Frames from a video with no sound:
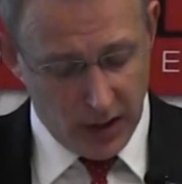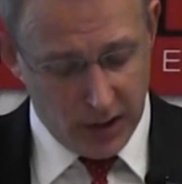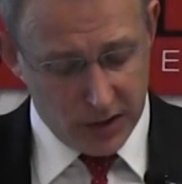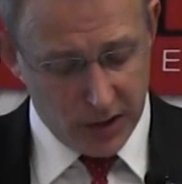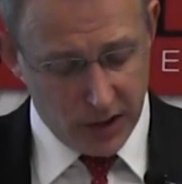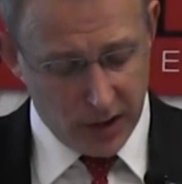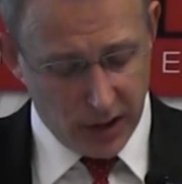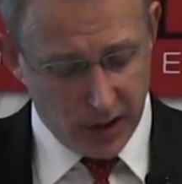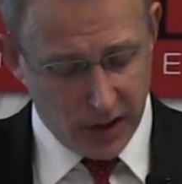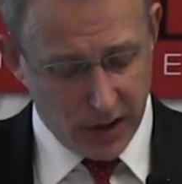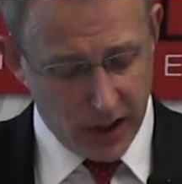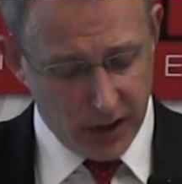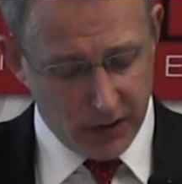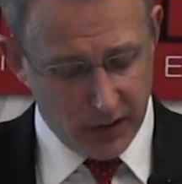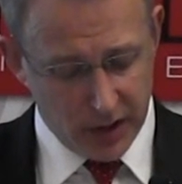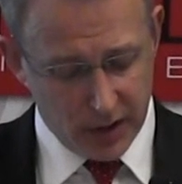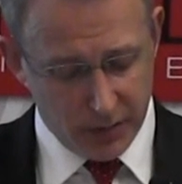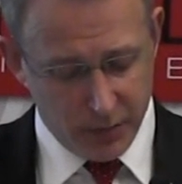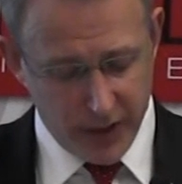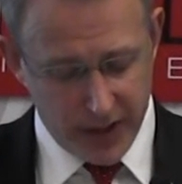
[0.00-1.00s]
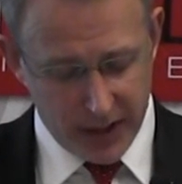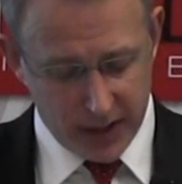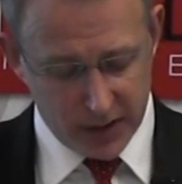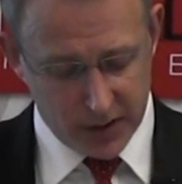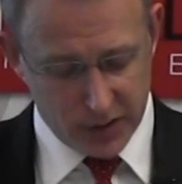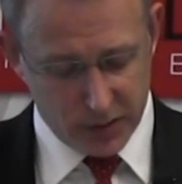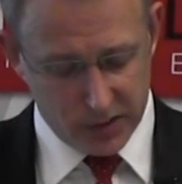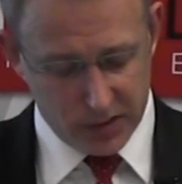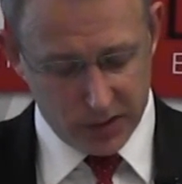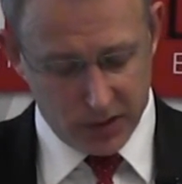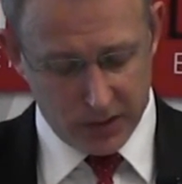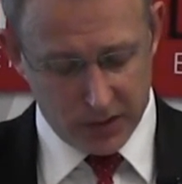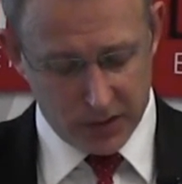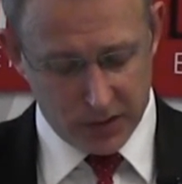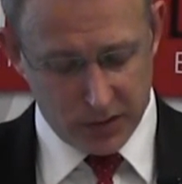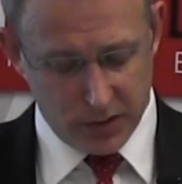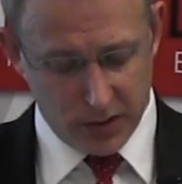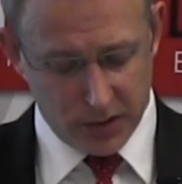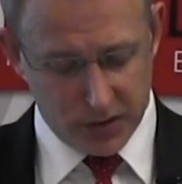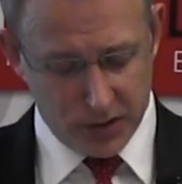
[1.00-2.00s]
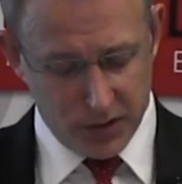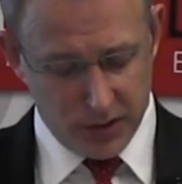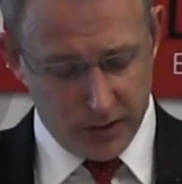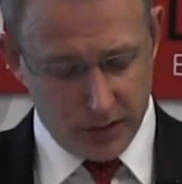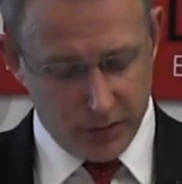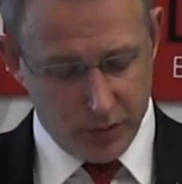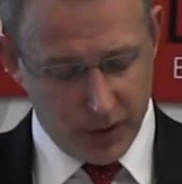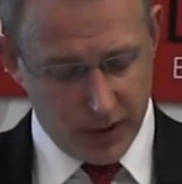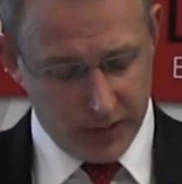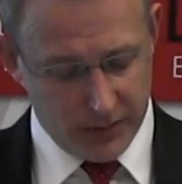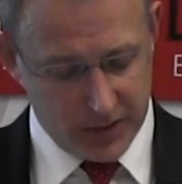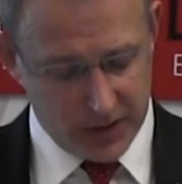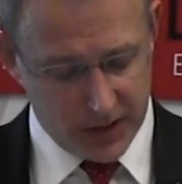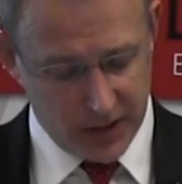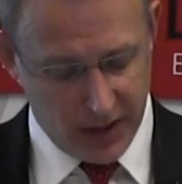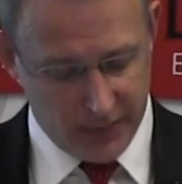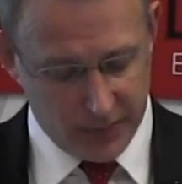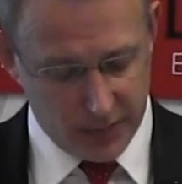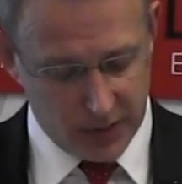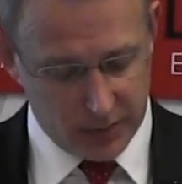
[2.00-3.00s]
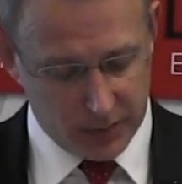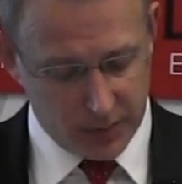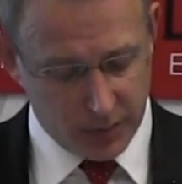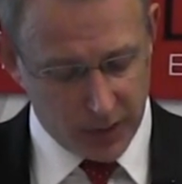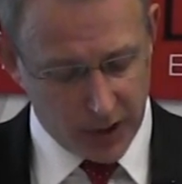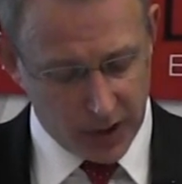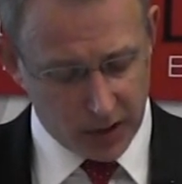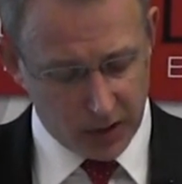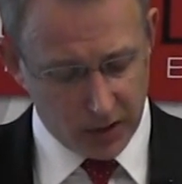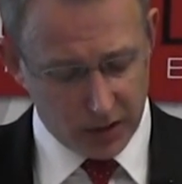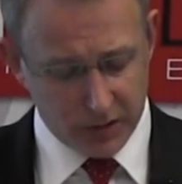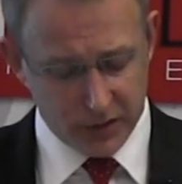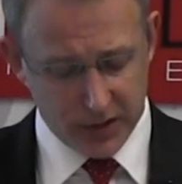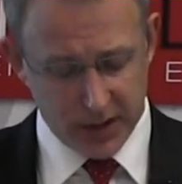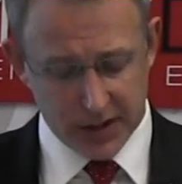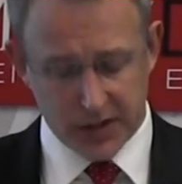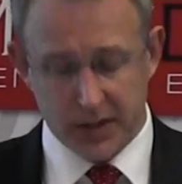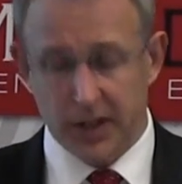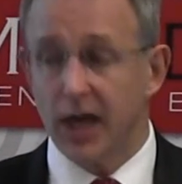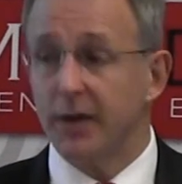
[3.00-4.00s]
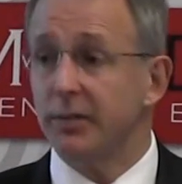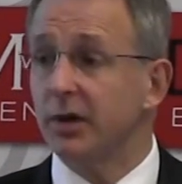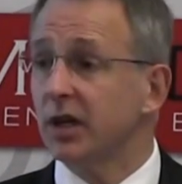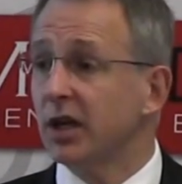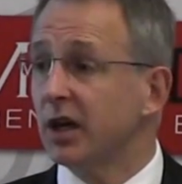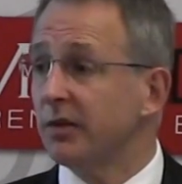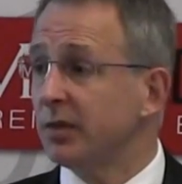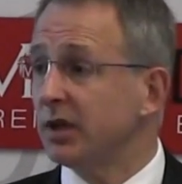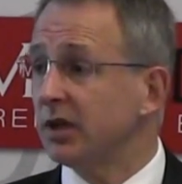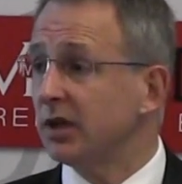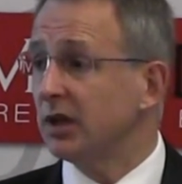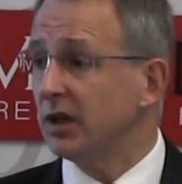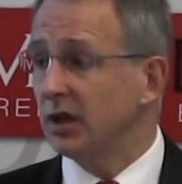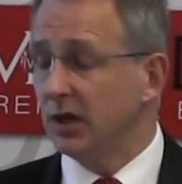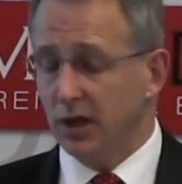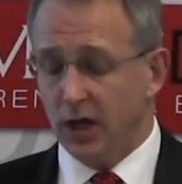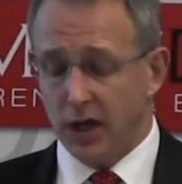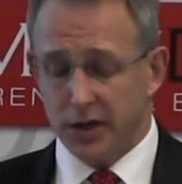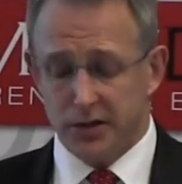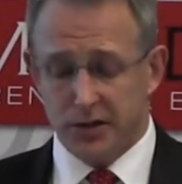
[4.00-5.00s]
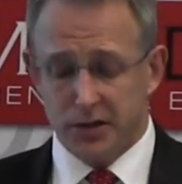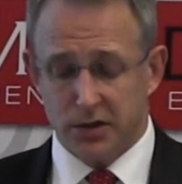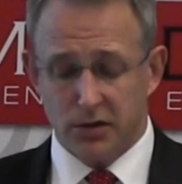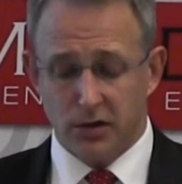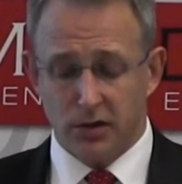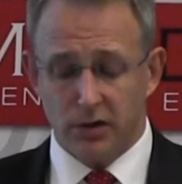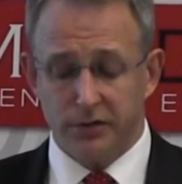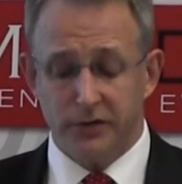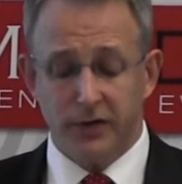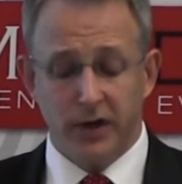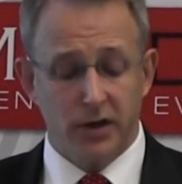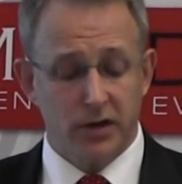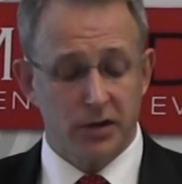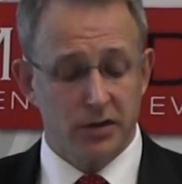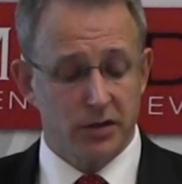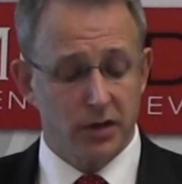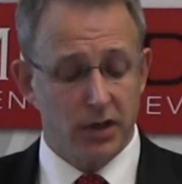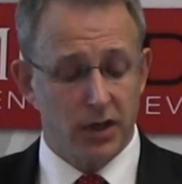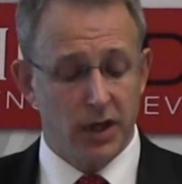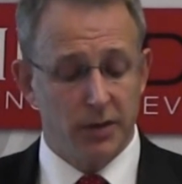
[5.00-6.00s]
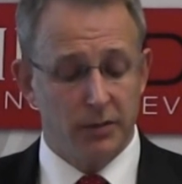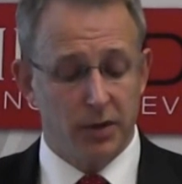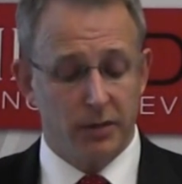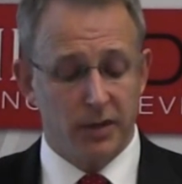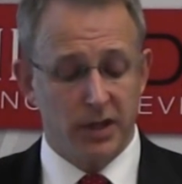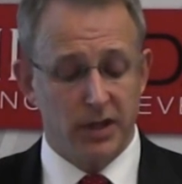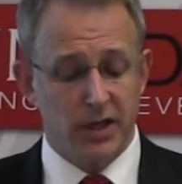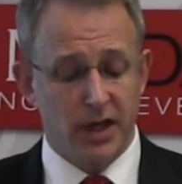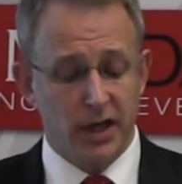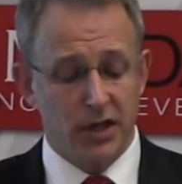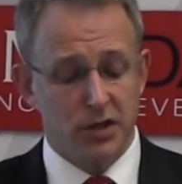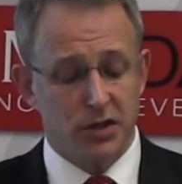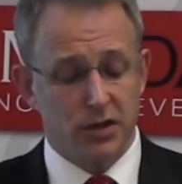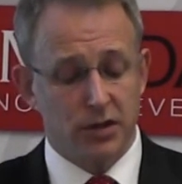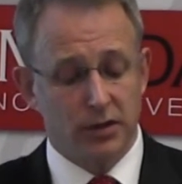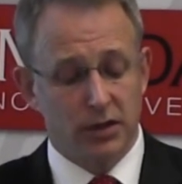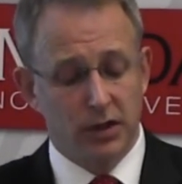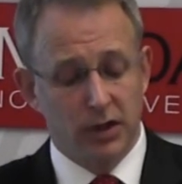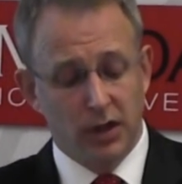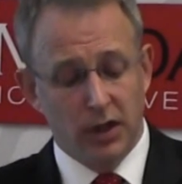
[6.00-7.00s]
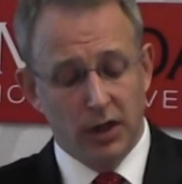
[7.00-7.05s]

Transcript: Turning theory into practice was not the strong suit of the previous government, but by contrast, the Abbott government has a strong focus on implementation.